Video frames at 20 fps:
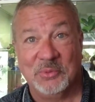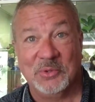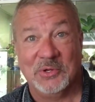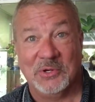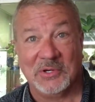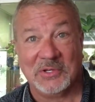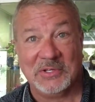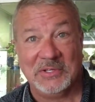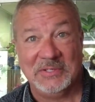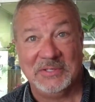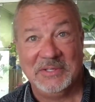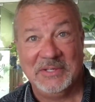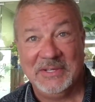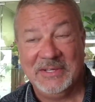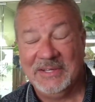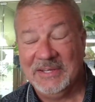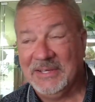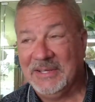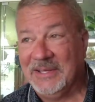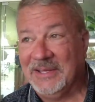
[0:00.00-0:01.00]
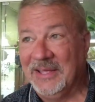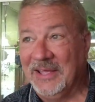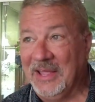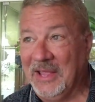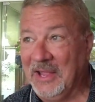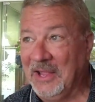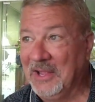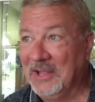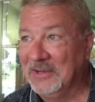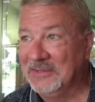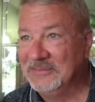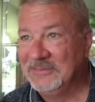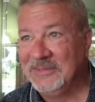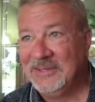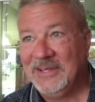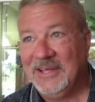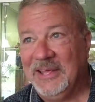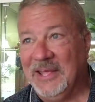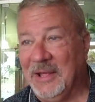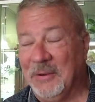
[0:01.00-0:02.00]
work. And
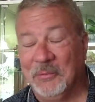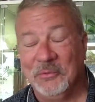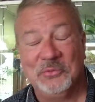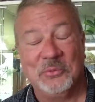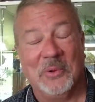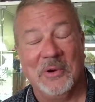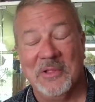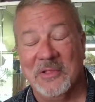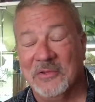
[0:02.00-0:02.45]
it was one